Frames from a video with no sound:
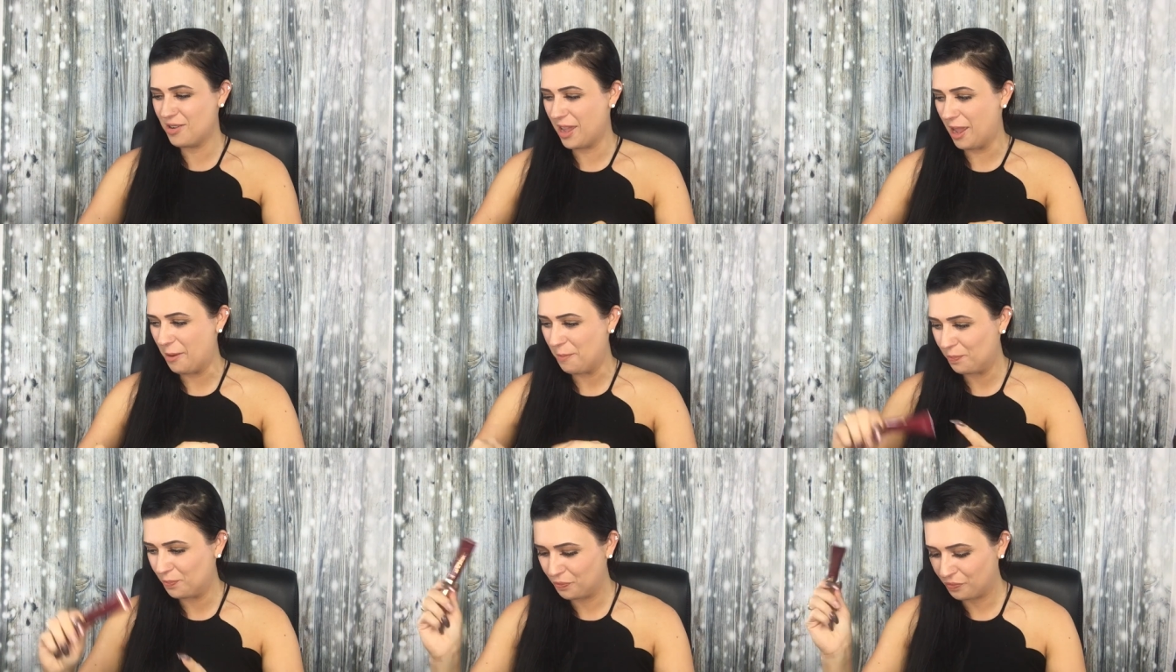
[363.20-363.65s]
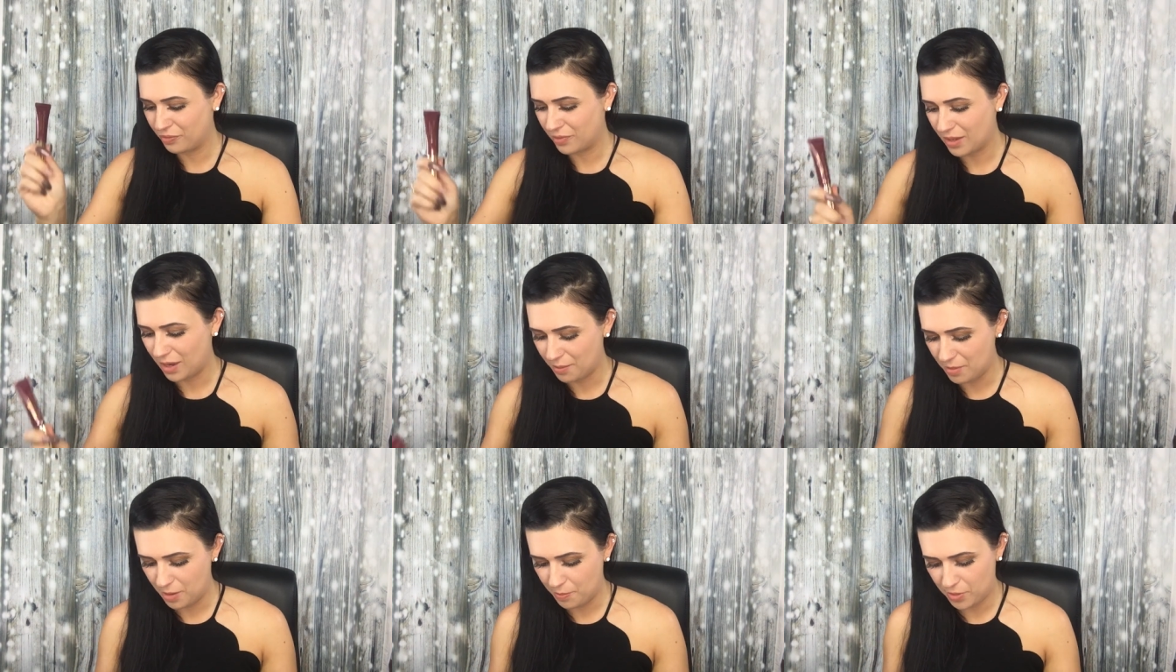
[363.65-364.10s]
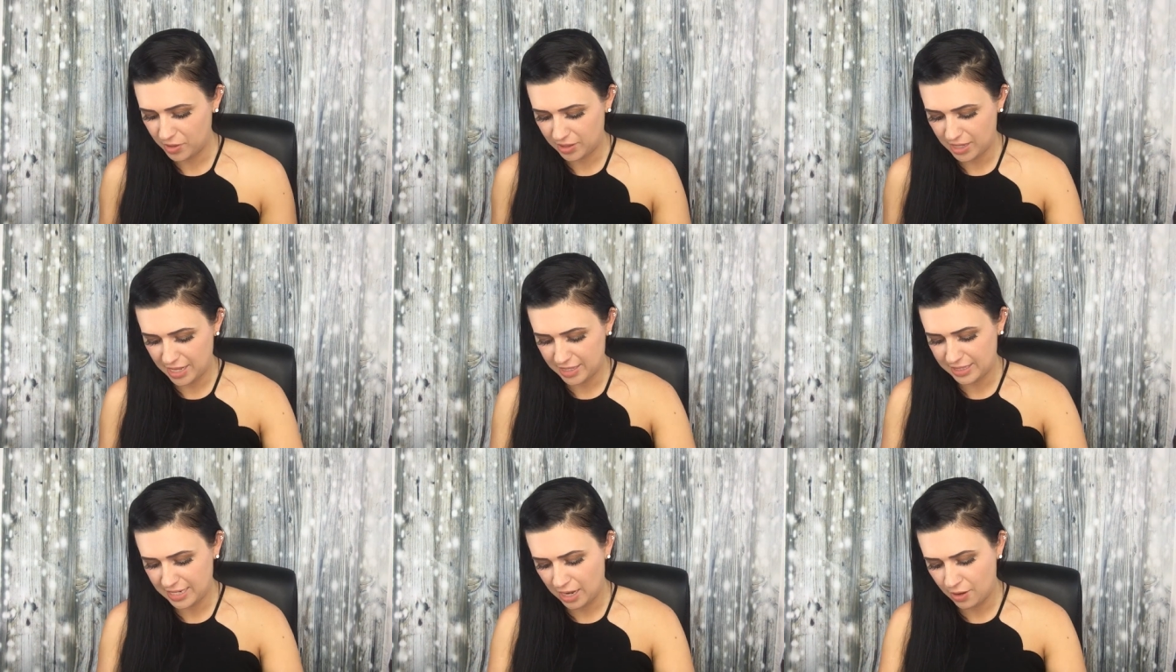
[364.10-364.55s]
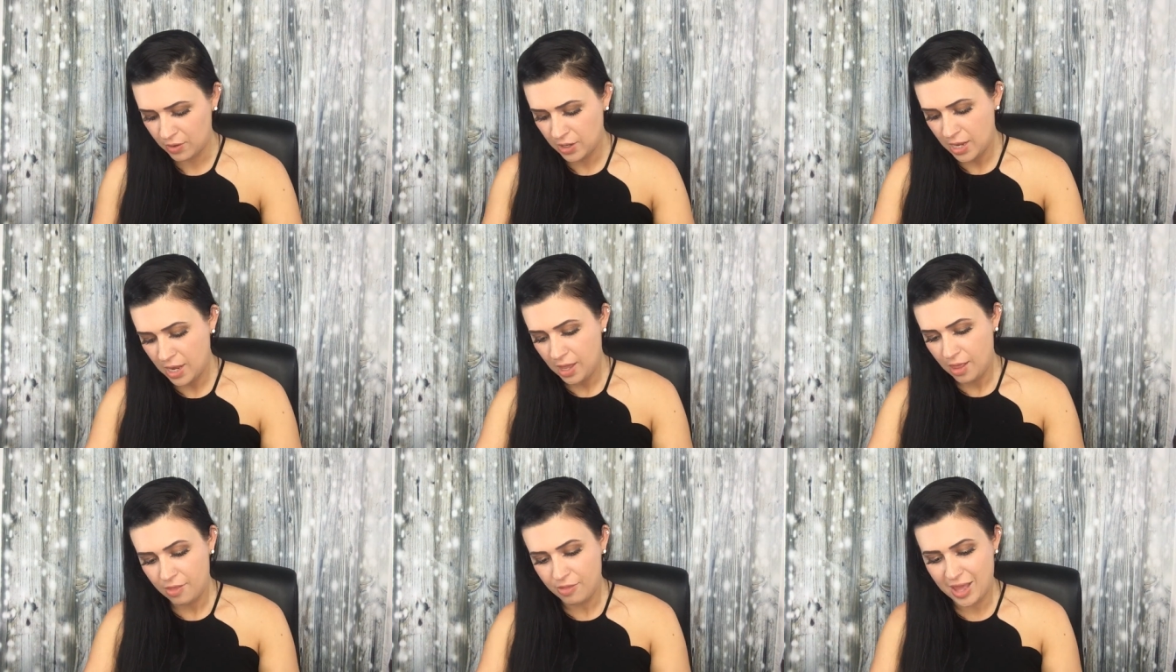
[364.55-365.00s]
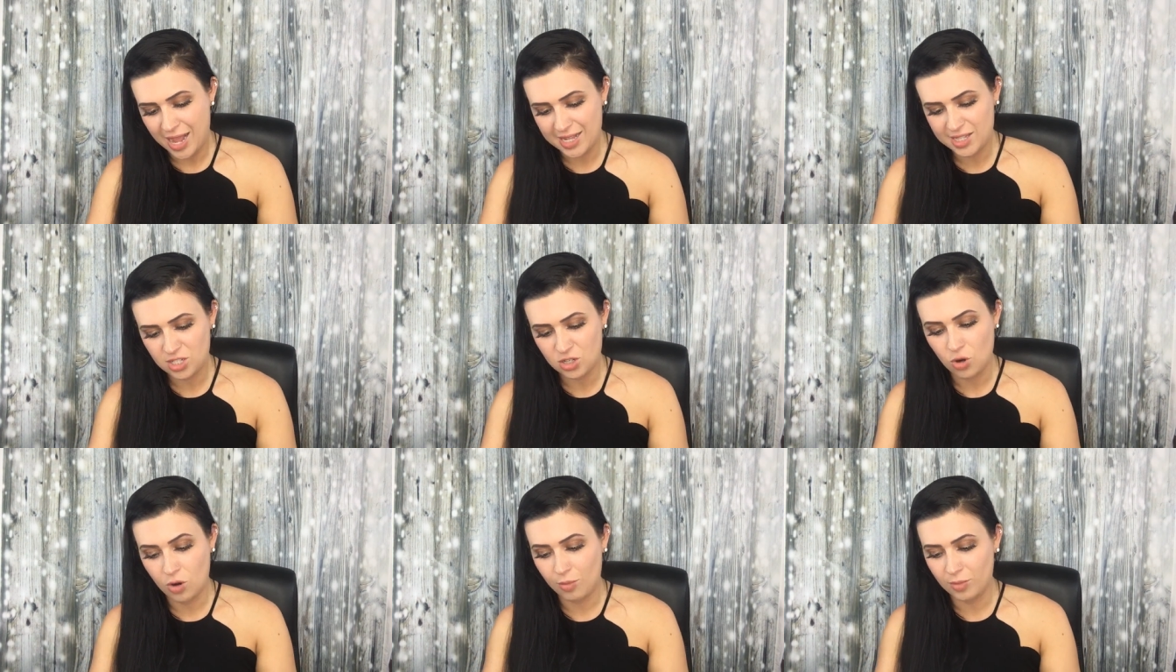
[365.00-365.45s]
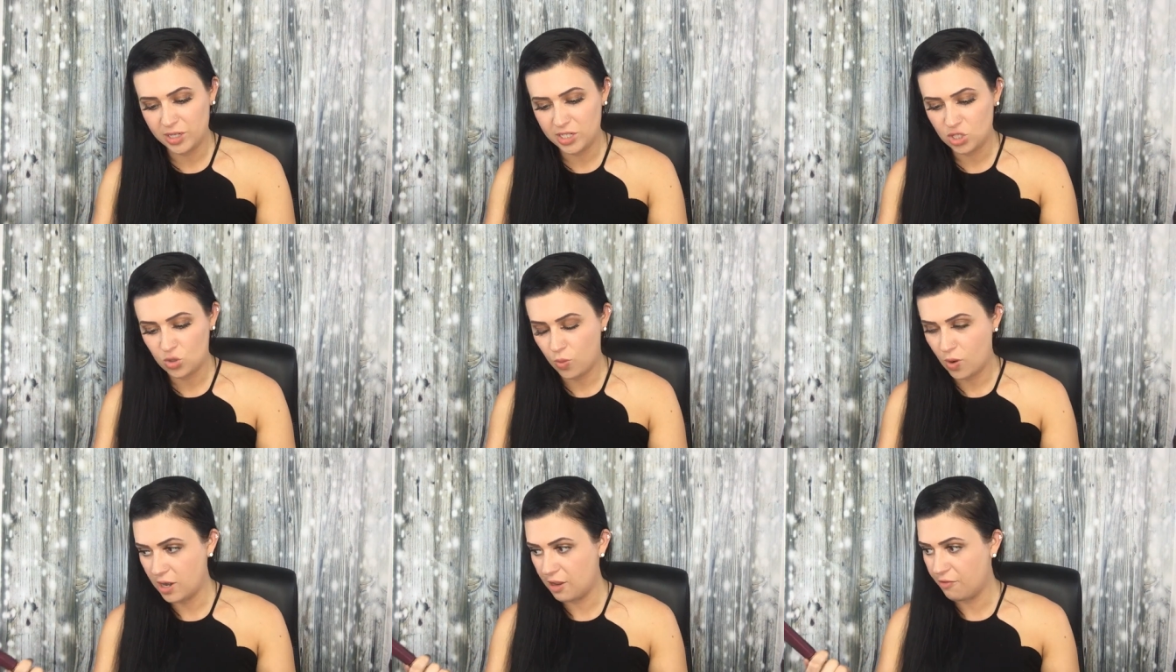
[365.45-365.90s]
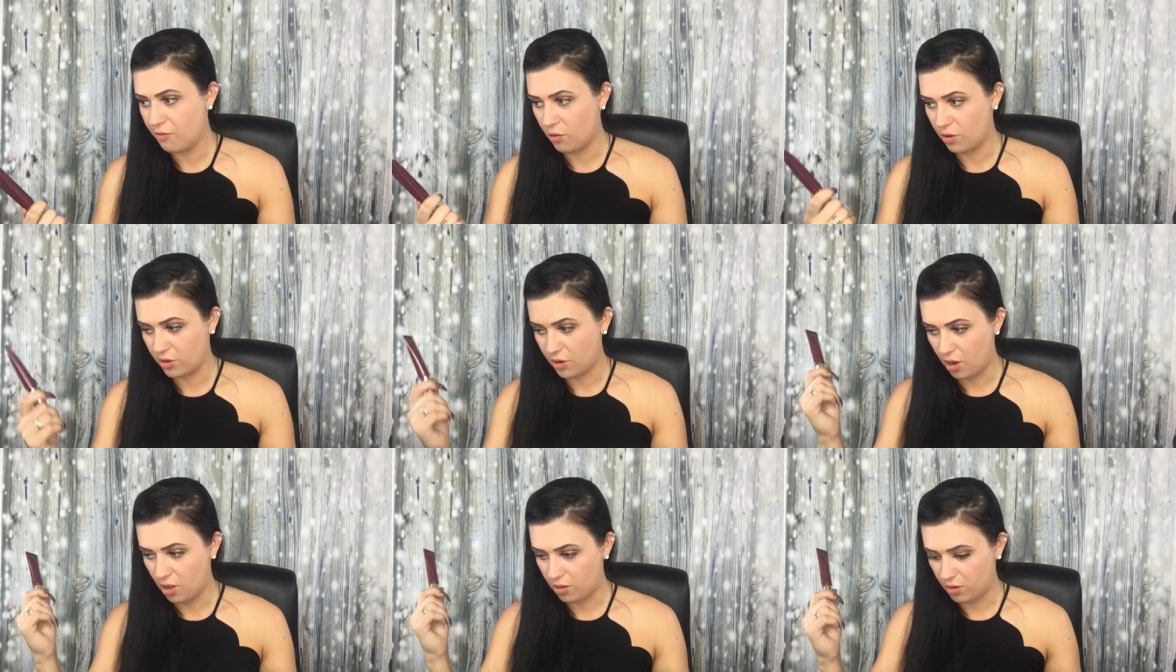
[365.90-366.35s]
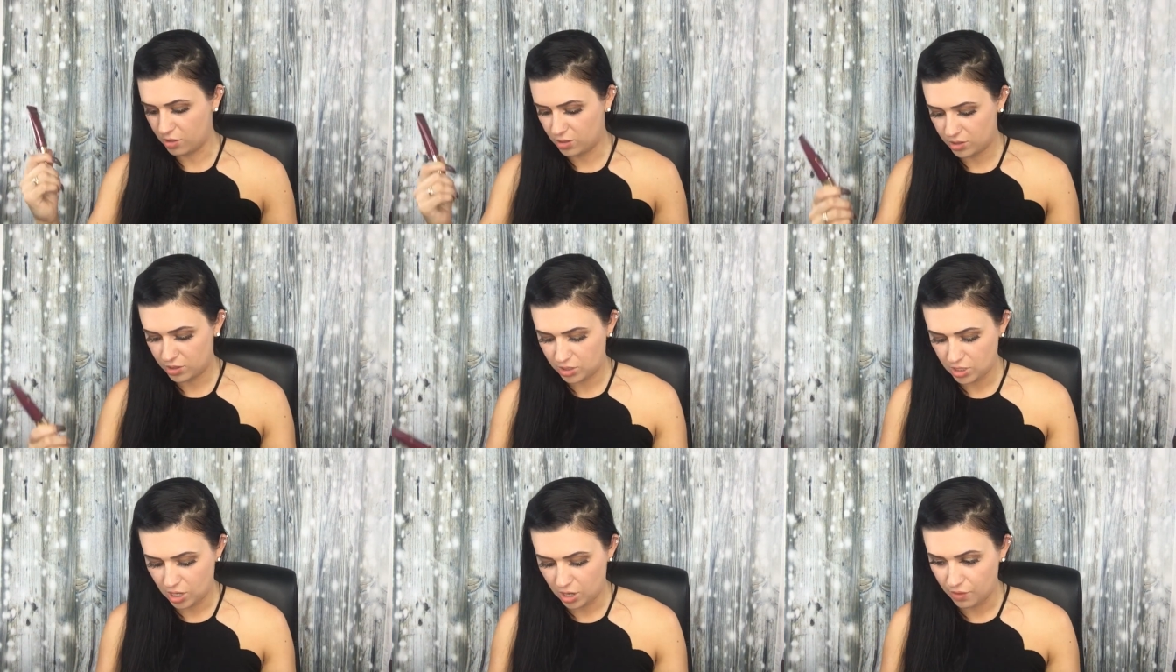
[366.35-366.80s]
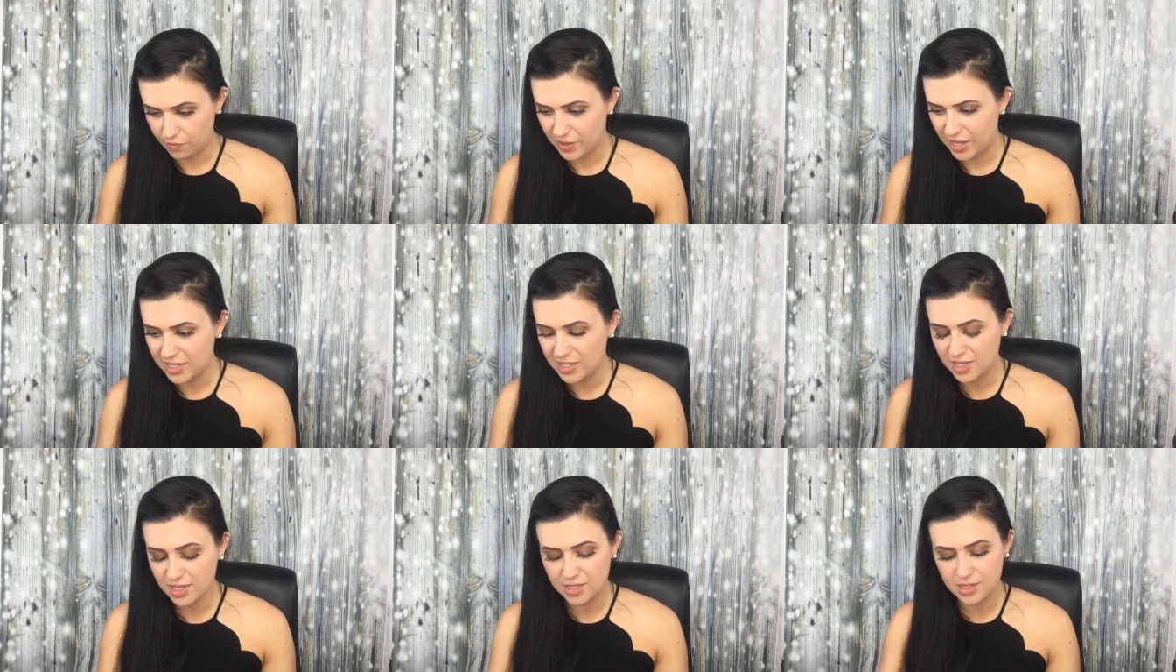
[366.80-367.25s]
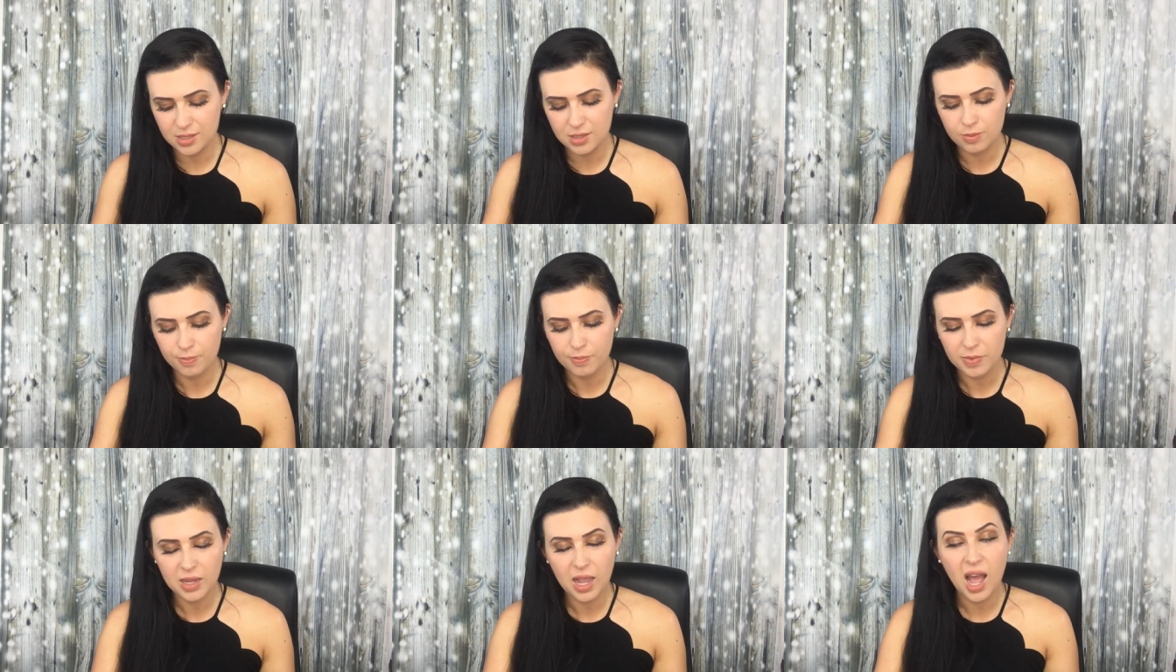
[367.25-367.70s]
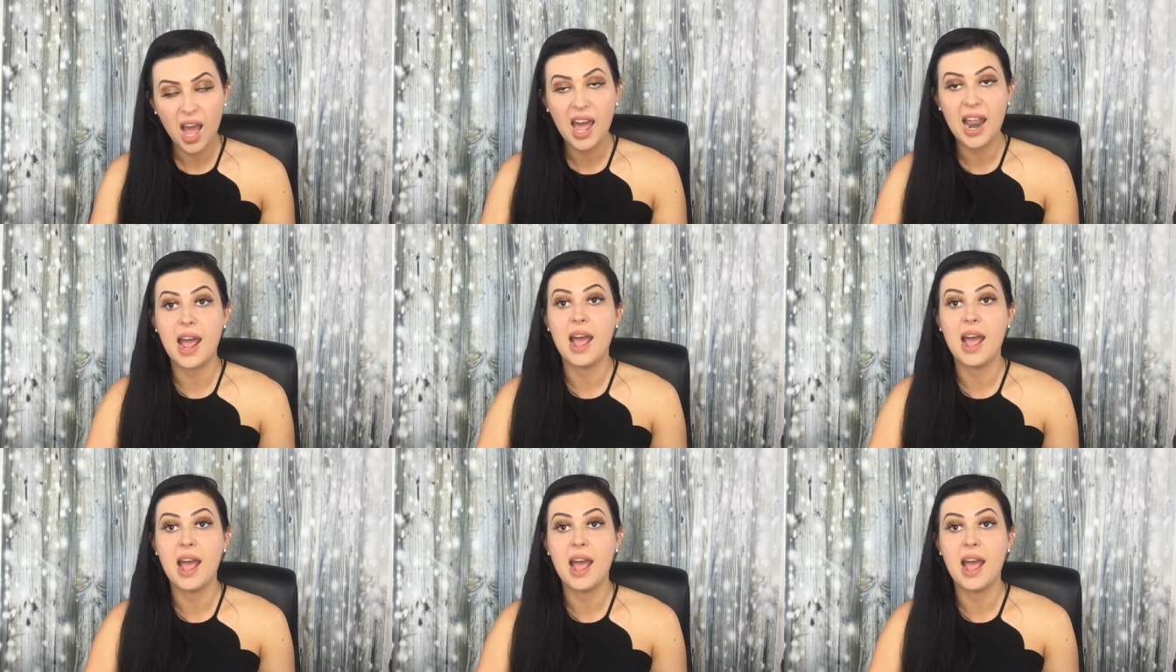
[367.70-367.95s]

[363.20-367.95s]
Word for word: Okay, I'm gonna put that down. That's normally twenty-four dollars, so that's ex God.